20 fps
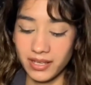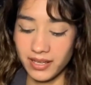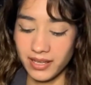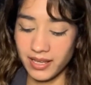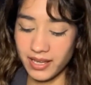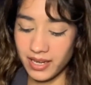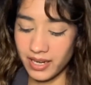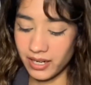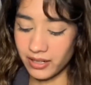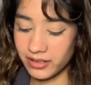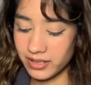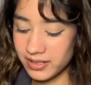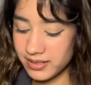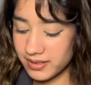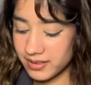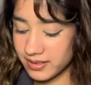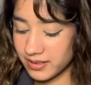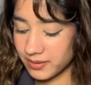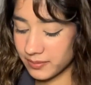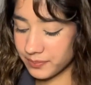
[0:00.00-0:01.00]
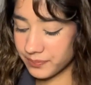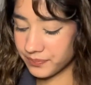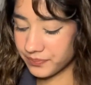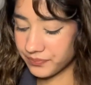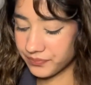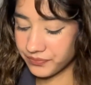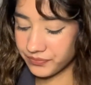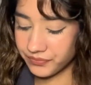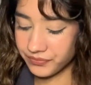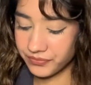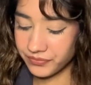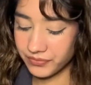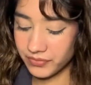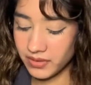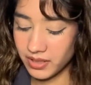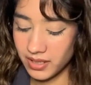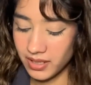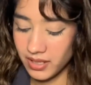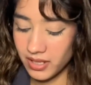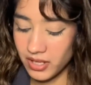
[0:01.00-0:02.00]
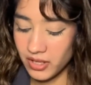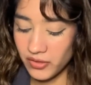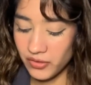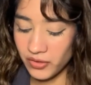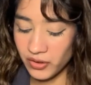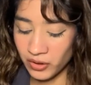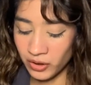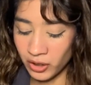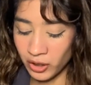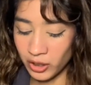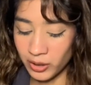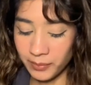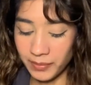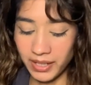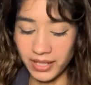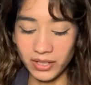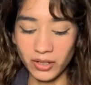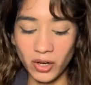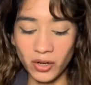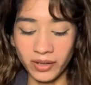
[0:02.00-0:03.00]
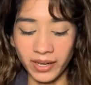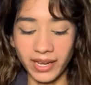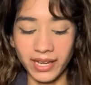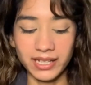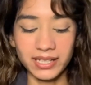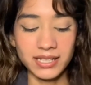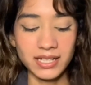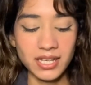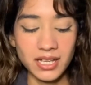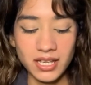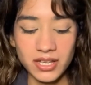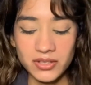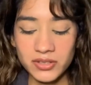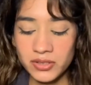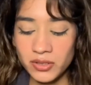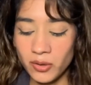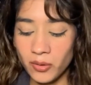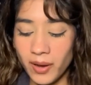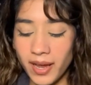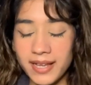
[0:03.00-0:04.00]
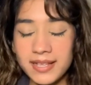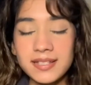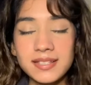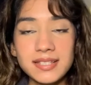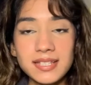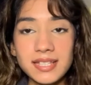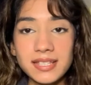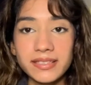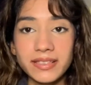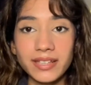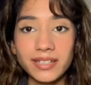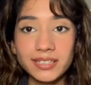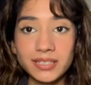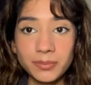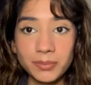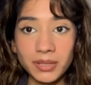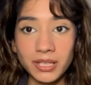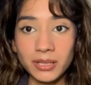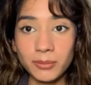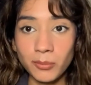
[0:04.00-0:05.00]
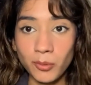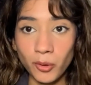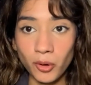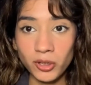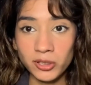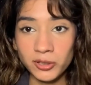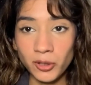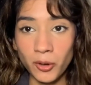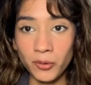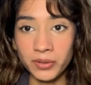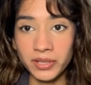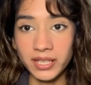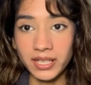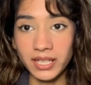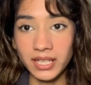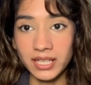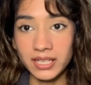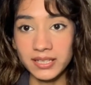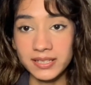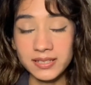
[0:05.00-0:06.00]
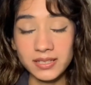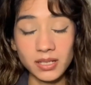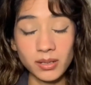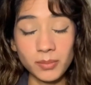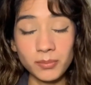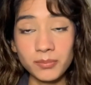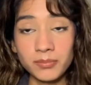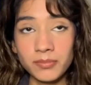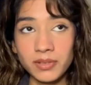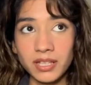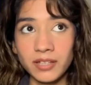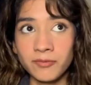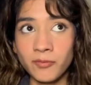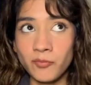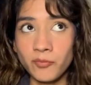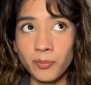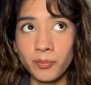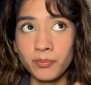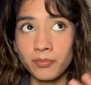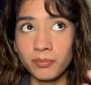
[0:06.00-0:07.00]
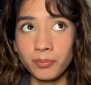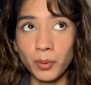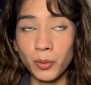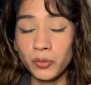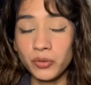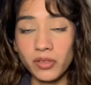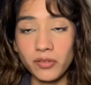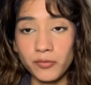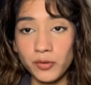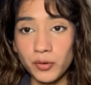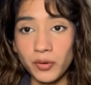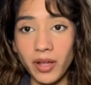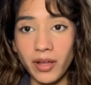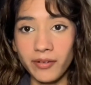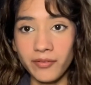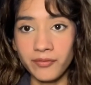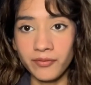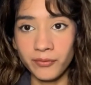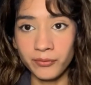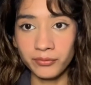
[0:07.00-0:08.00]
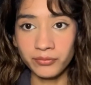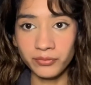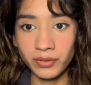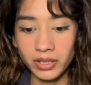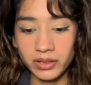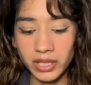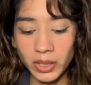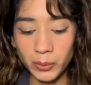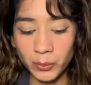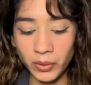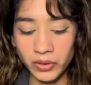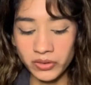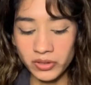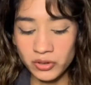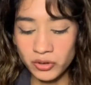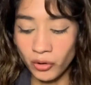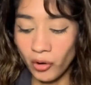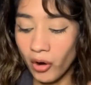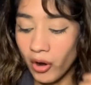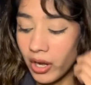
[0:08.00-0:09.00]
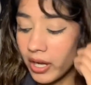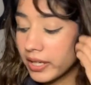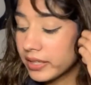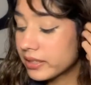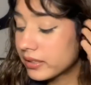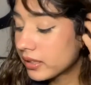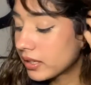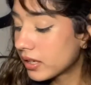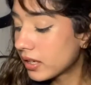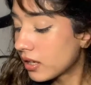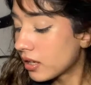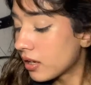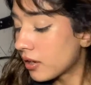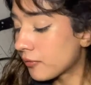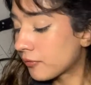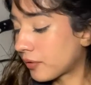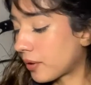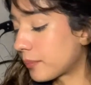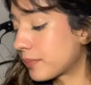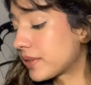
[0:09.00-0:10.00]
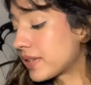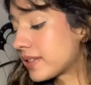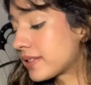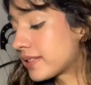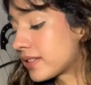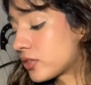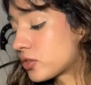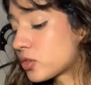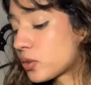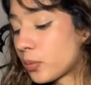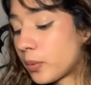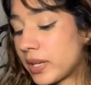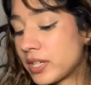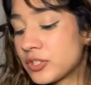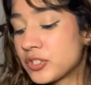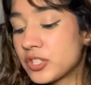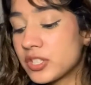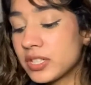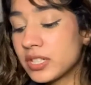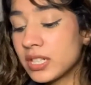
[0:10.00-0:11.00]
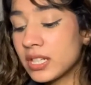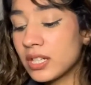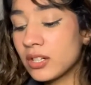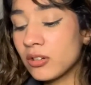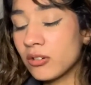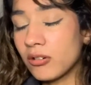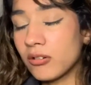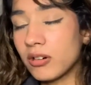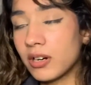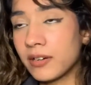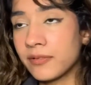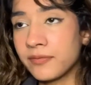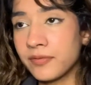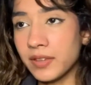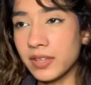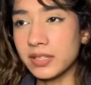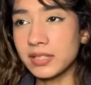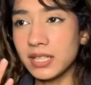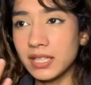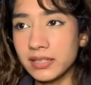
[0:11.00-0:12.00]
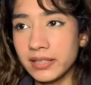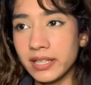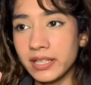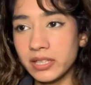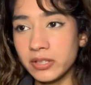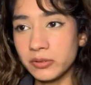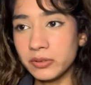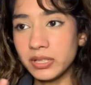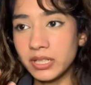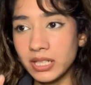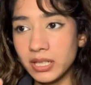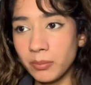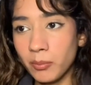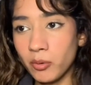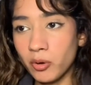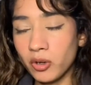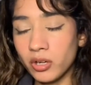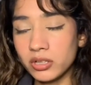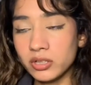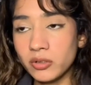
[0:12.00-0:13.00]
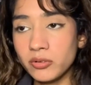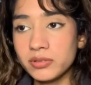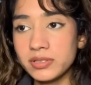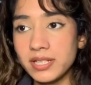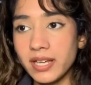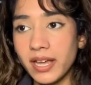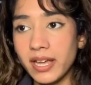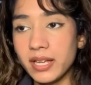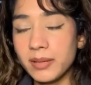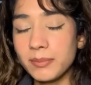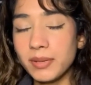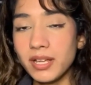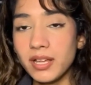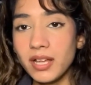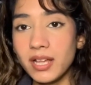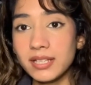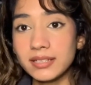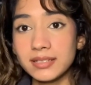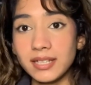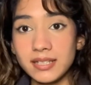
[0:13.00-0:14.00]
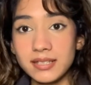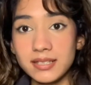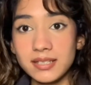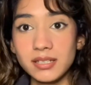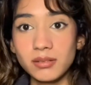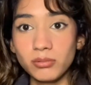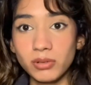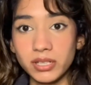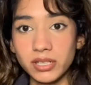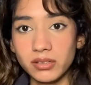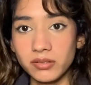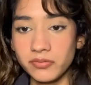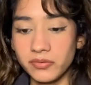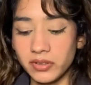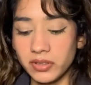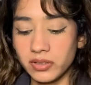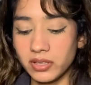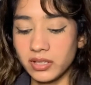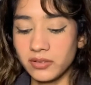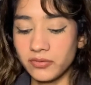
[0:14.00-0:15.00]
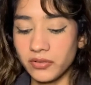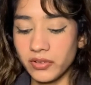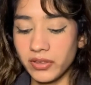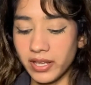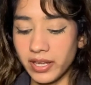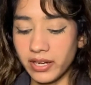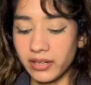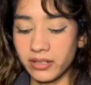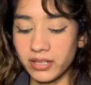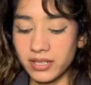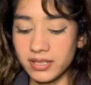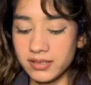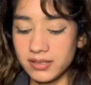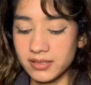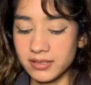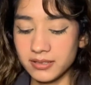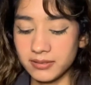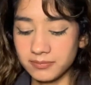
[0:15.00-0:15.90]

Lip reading: Aries, the Hermit. Okay, so I see things being more low-key. If both of you have really withdrawn from this situation here or are feeling like you need more alone time, let's see what you're feeling for the Aries.